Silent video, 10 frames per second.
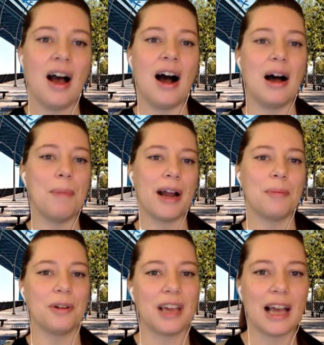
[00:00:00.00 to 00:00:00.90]

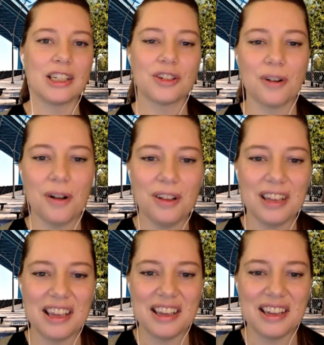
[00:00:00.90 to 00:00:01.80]
Pineapple casserole
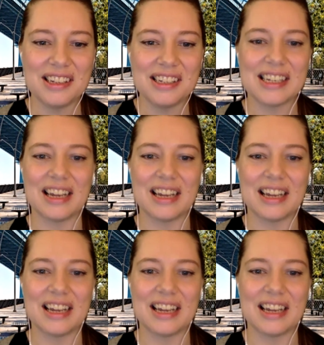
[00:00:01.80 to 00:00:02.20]
is